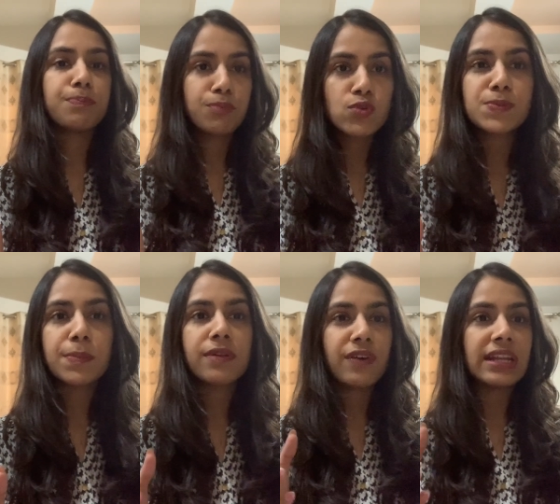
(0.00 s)
most
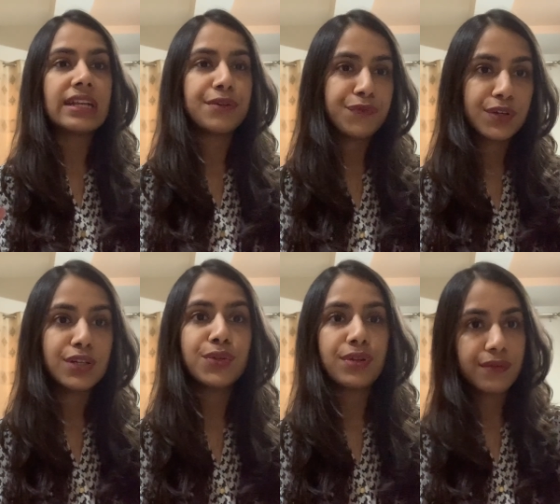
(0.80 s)
people find it
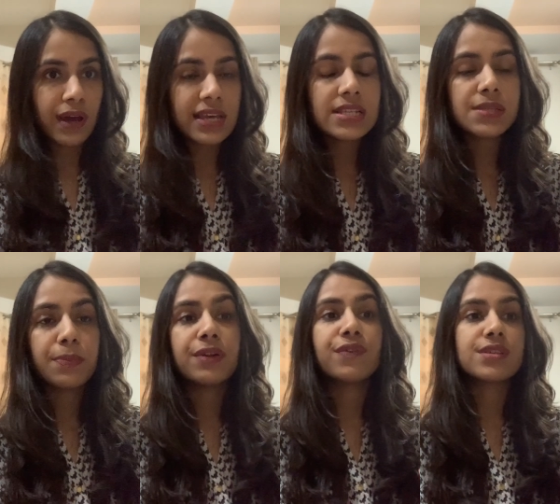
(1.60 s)
difficult to revise
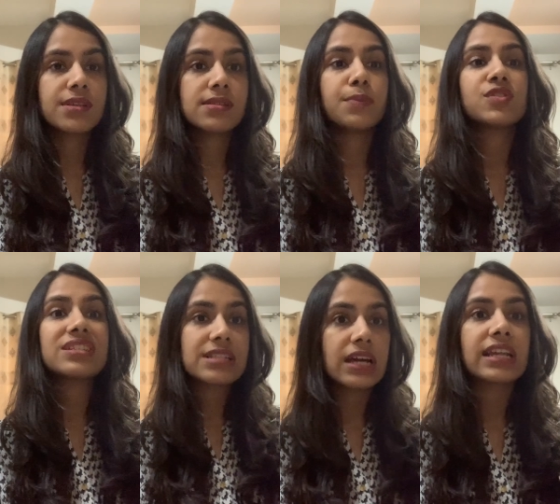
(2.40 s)
but first year
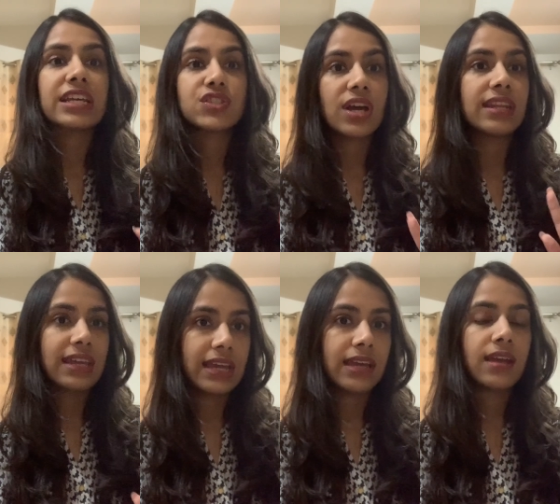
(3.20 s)
subjects karke jane
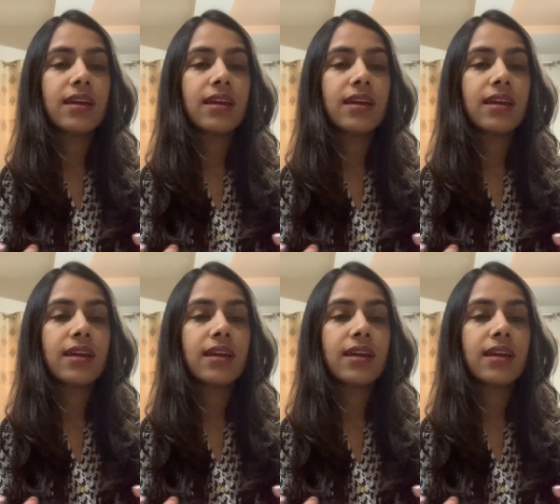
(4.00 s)
hai